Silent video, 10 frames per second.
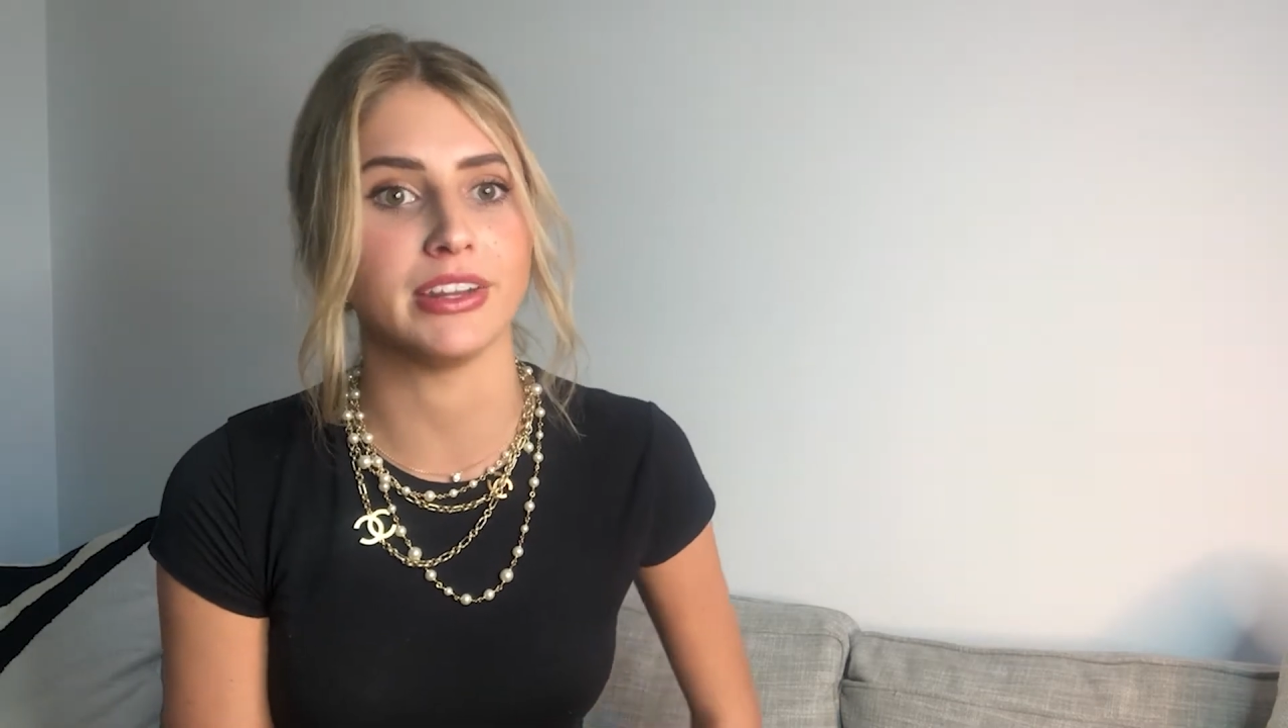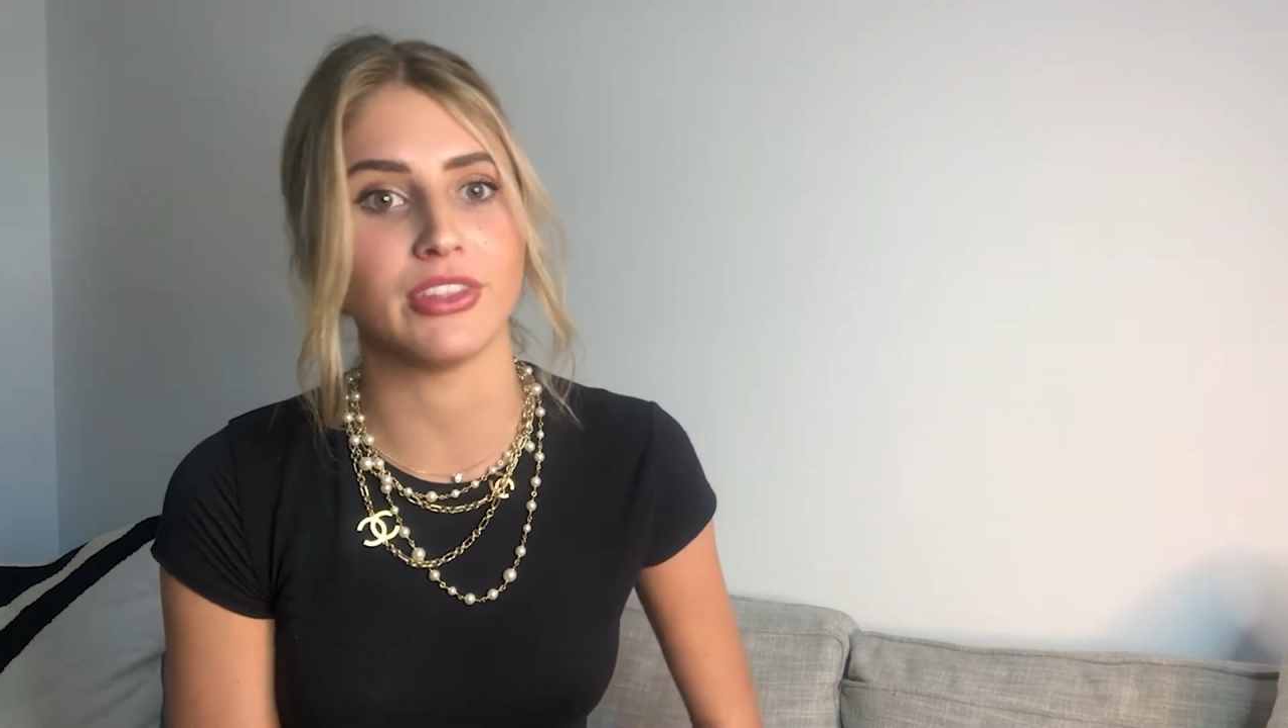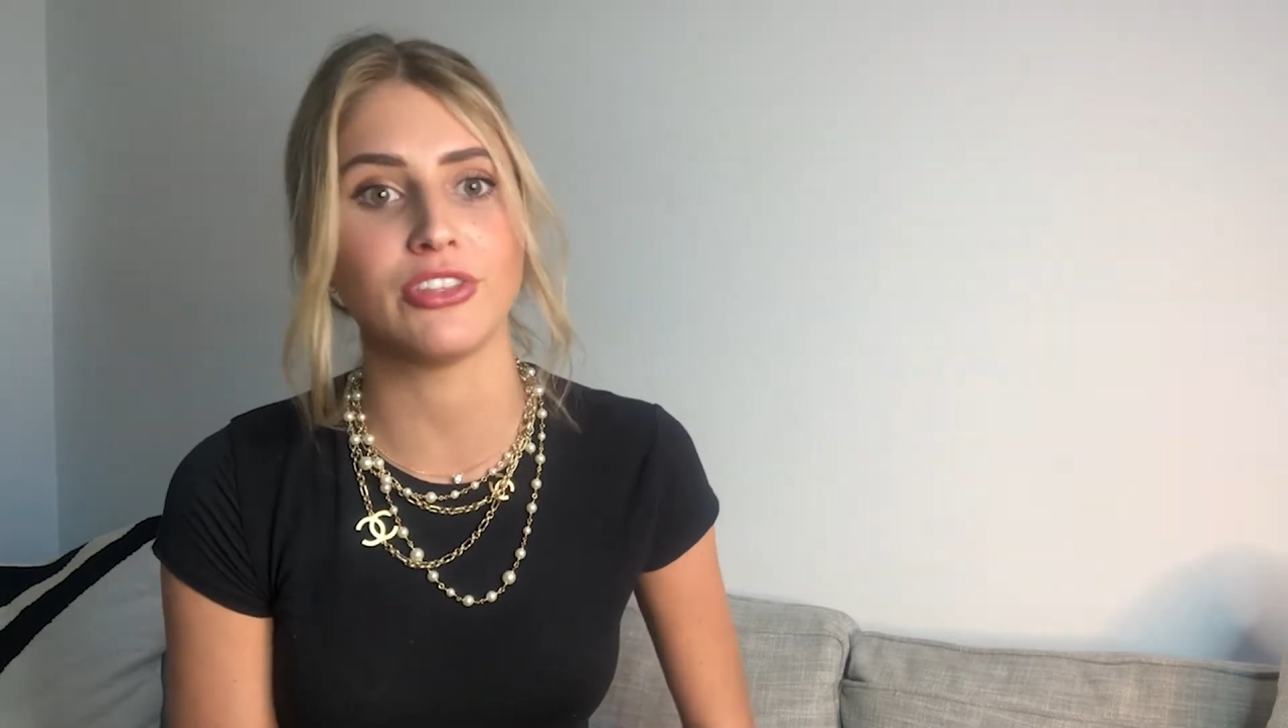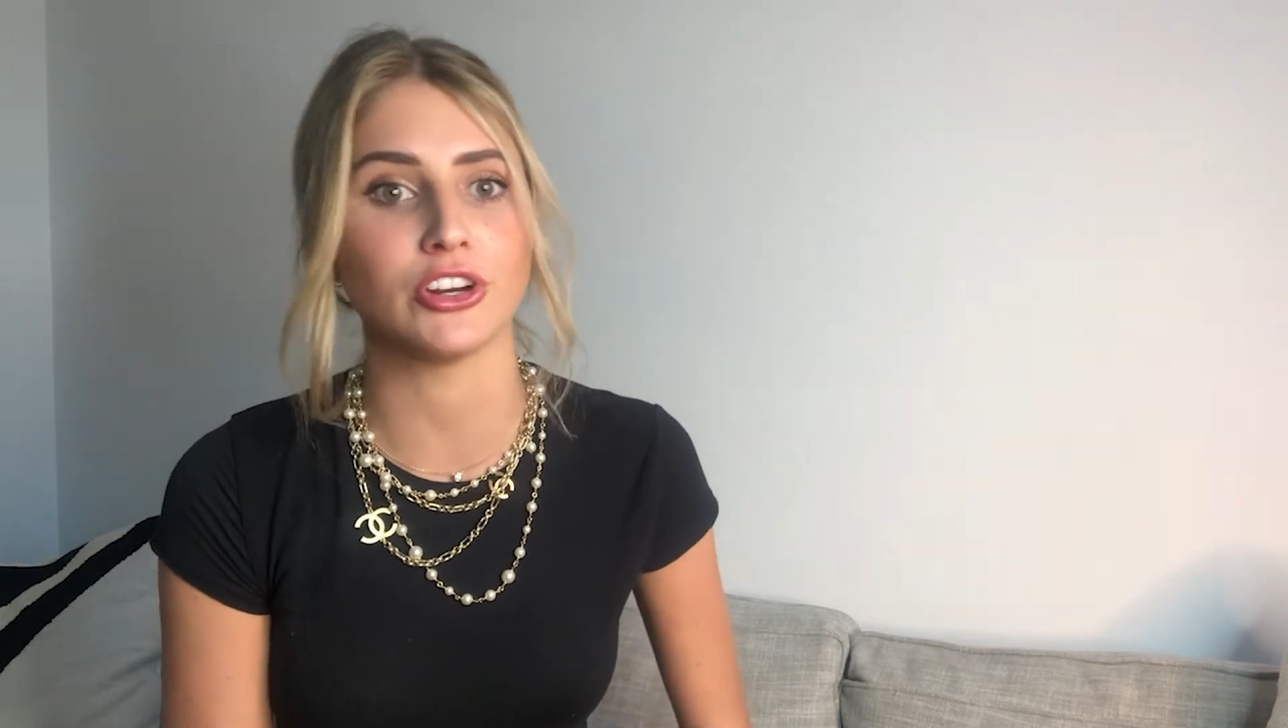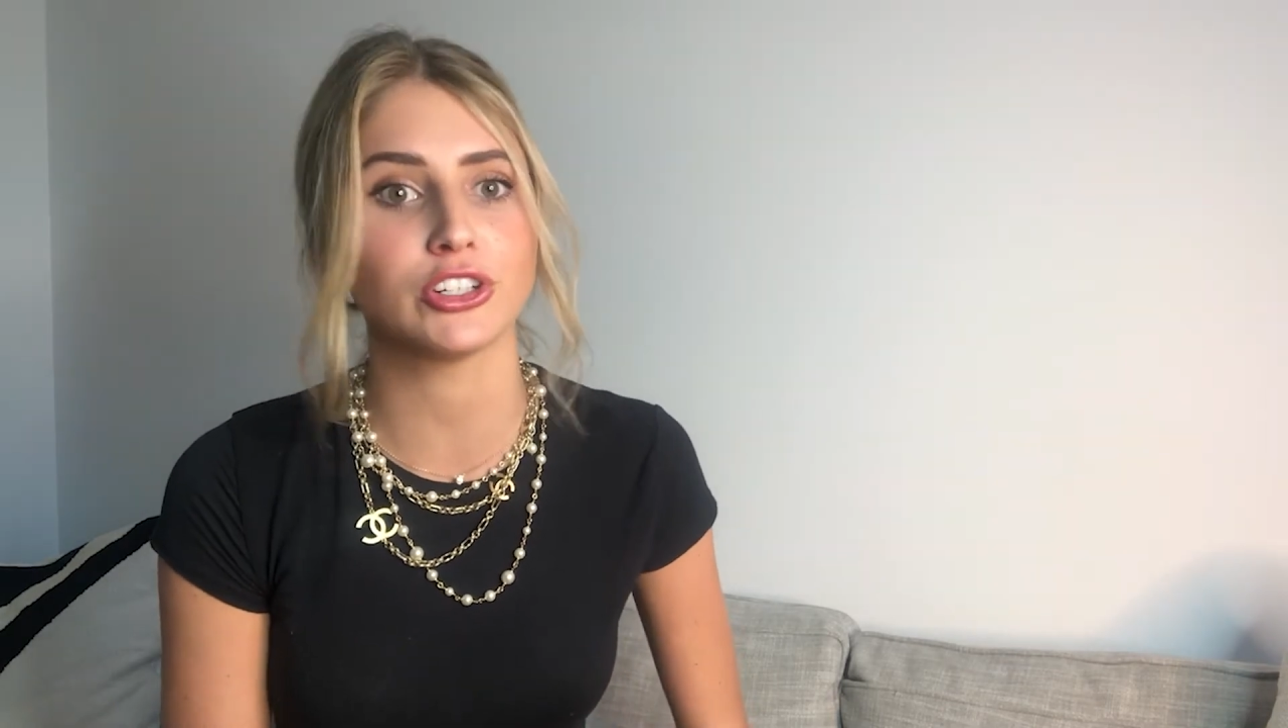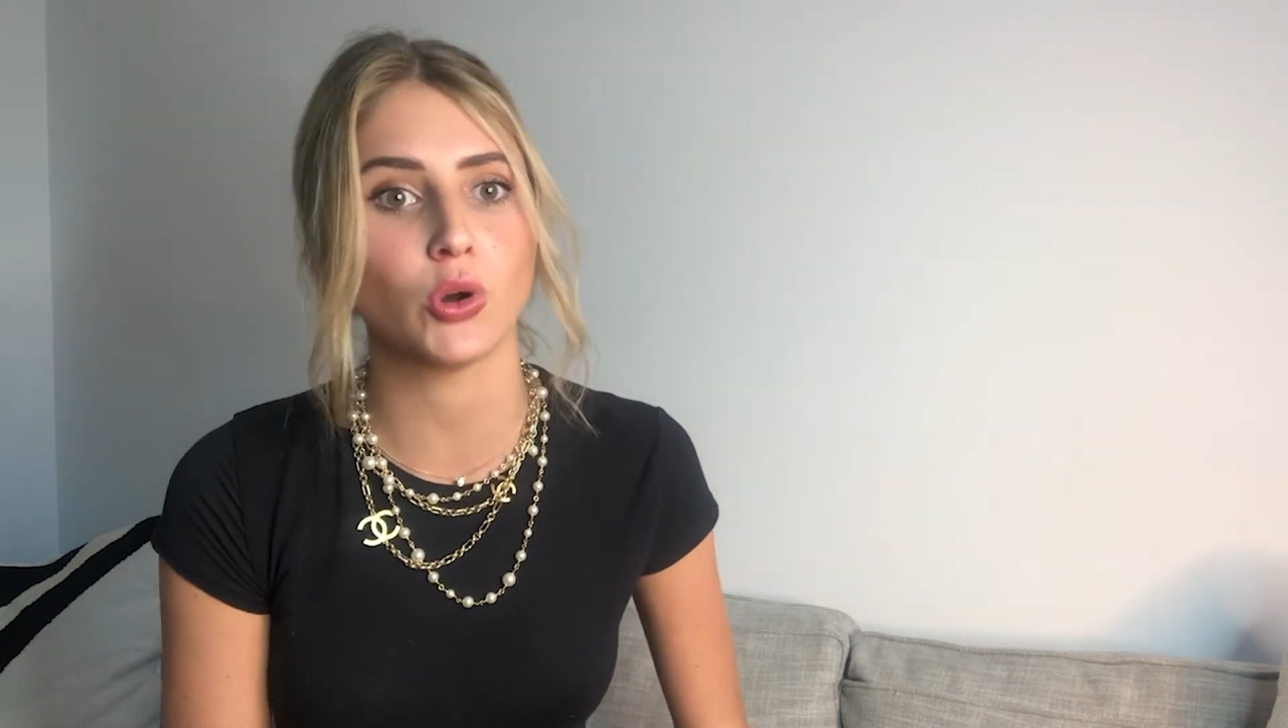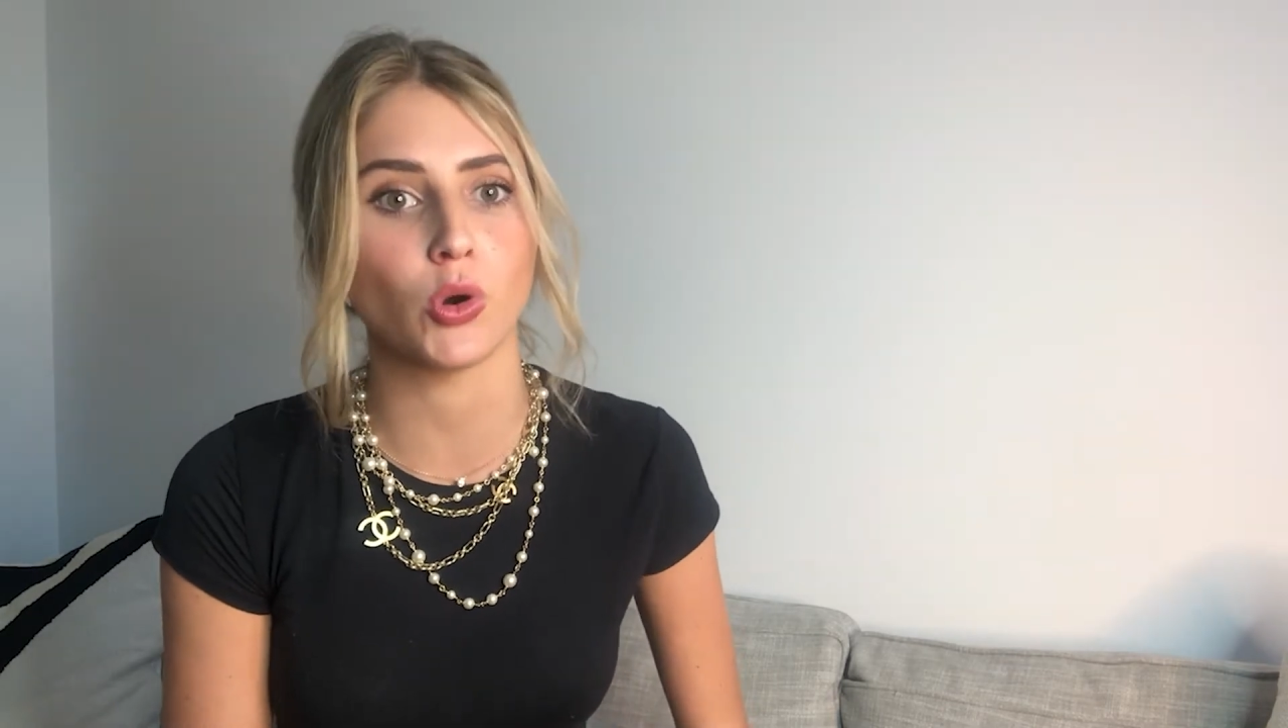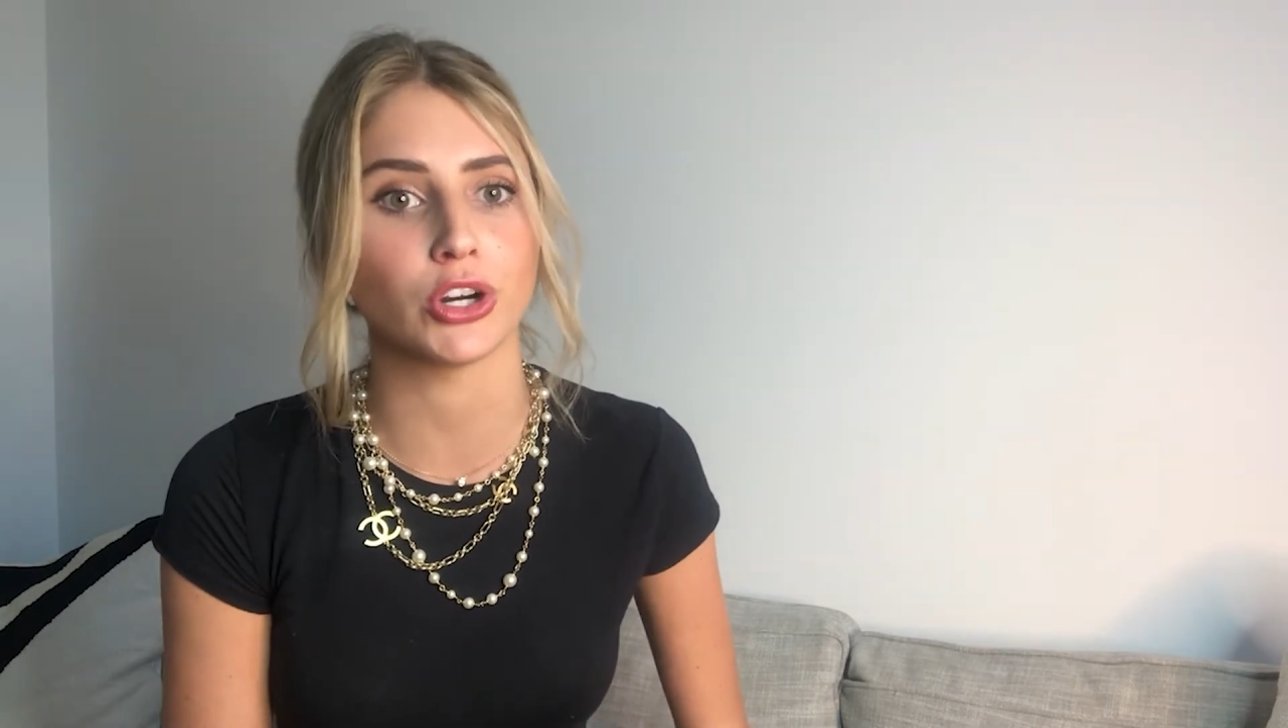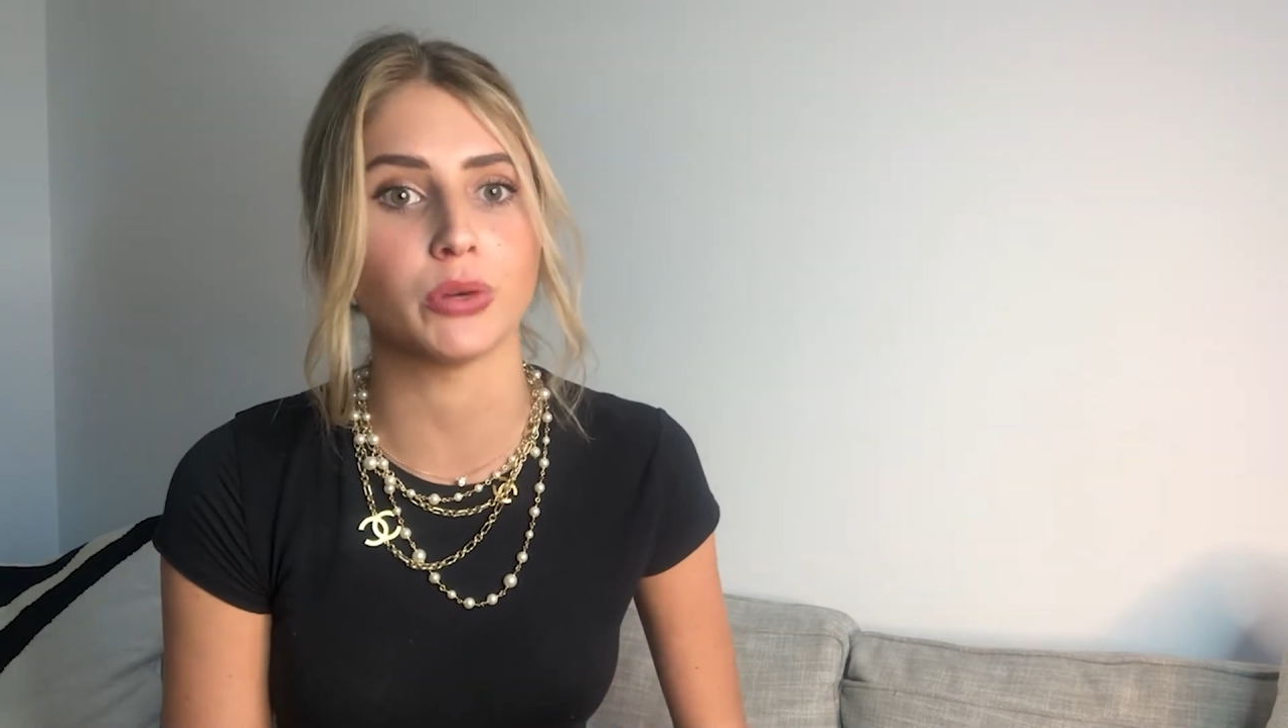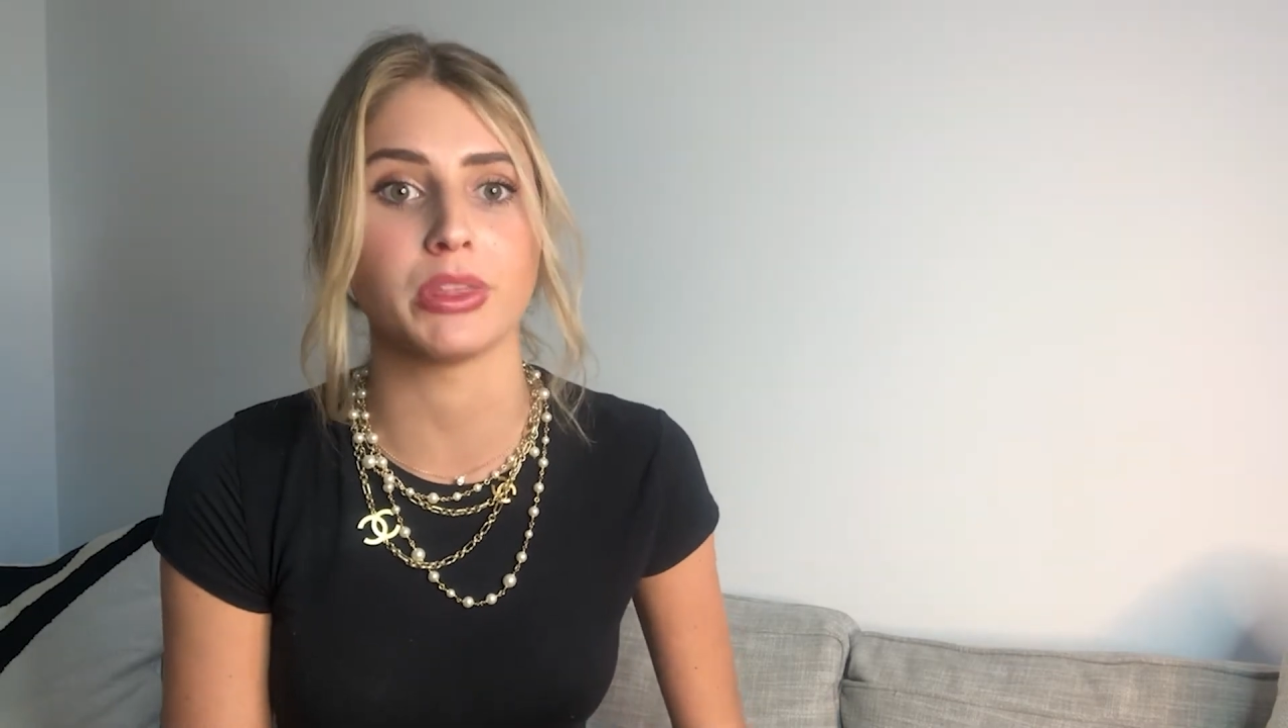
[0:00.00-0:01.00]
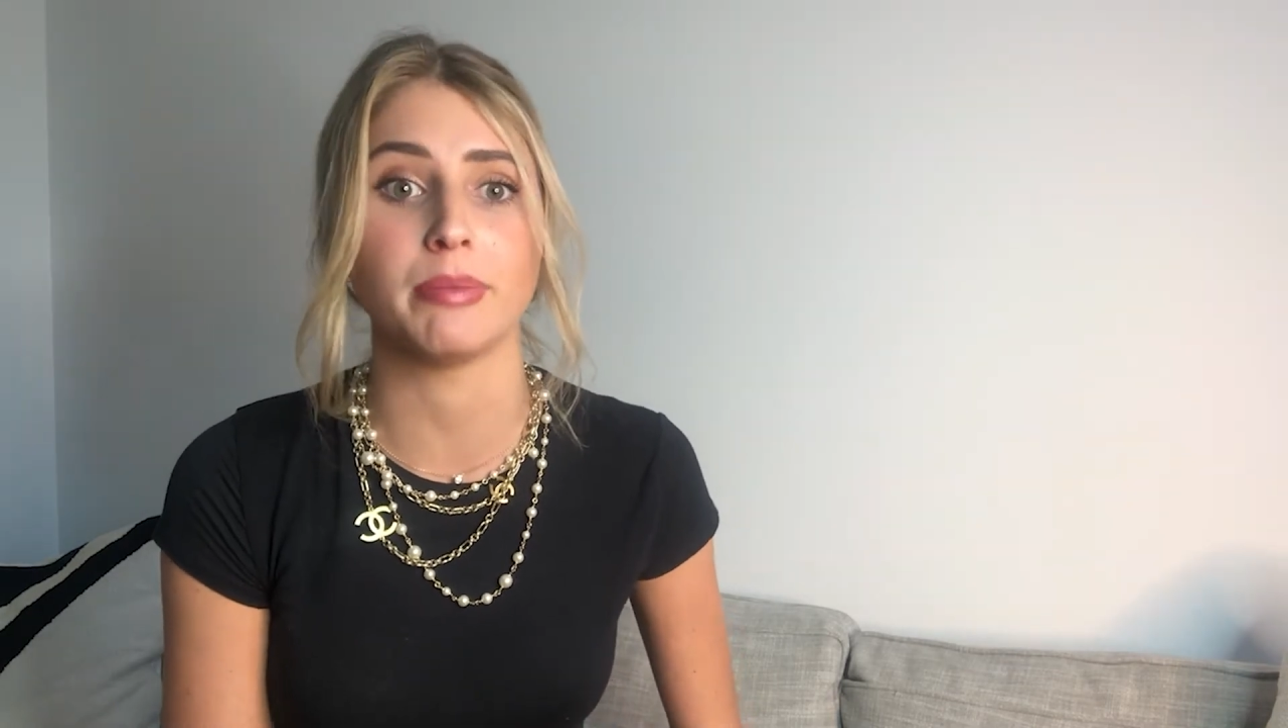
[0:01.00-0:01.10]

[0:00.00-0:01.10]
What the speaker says: and in the third quarter,